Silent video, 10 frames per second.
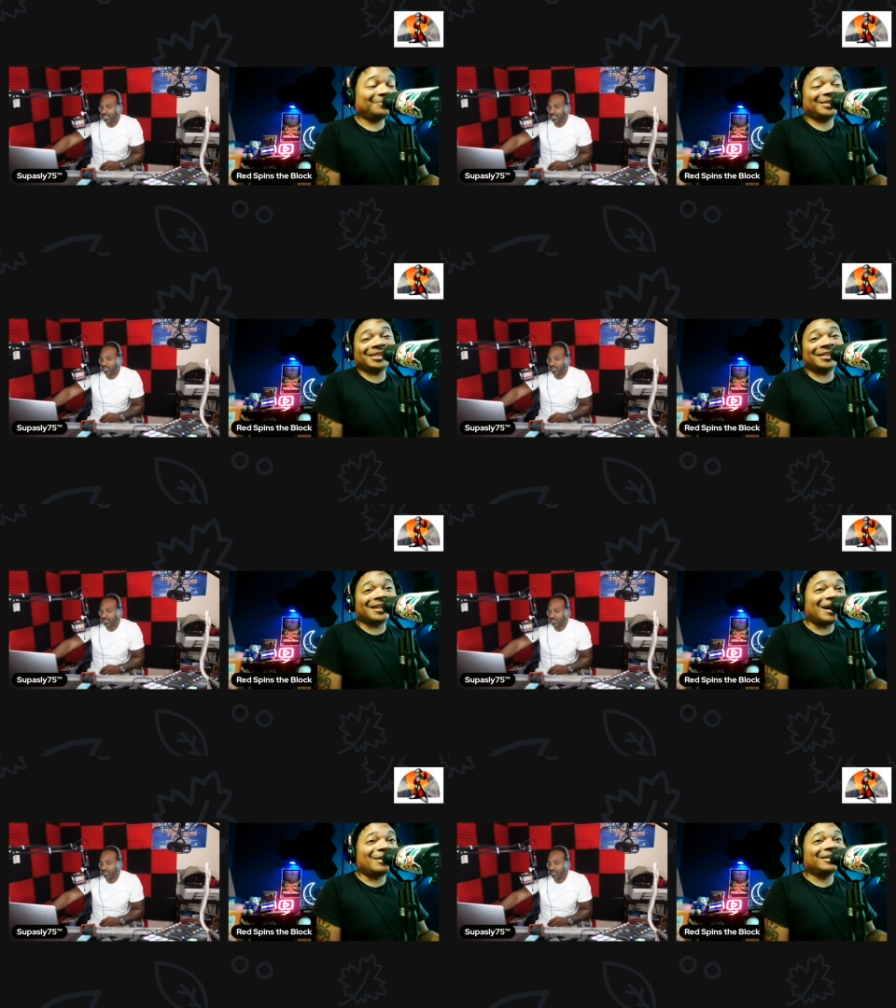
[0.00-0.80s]

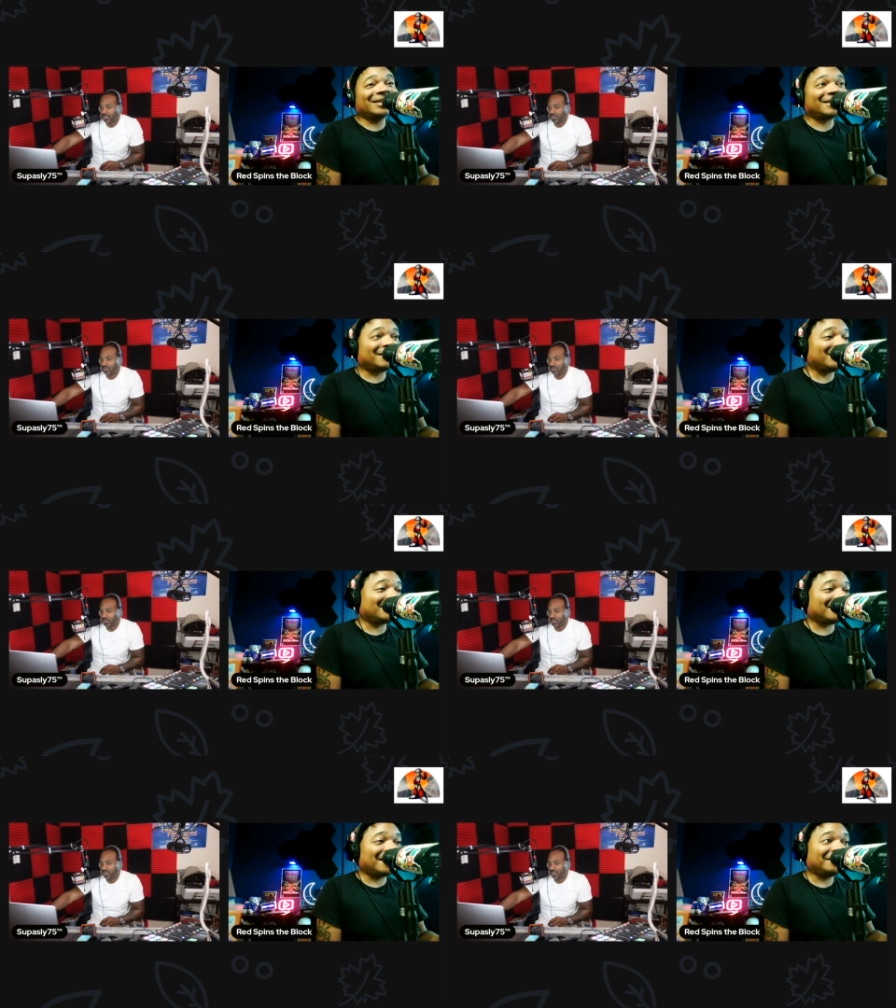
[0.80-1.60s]
now it's
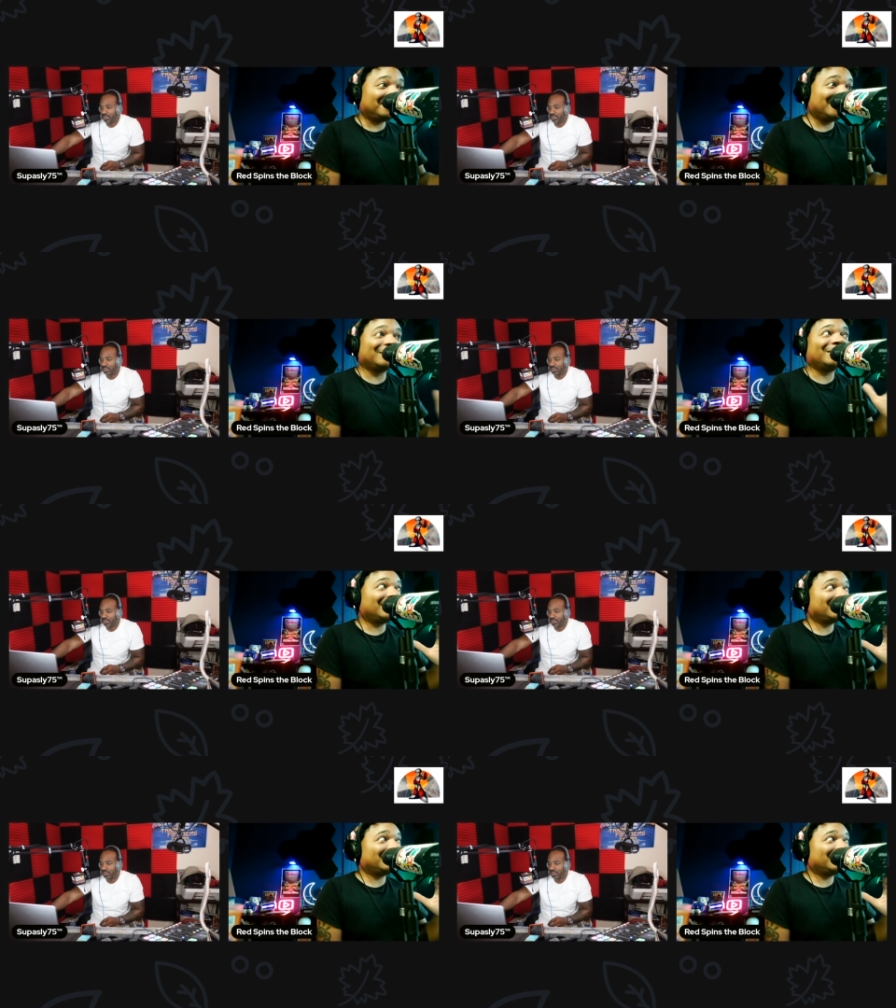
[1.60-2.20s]
just like, dude,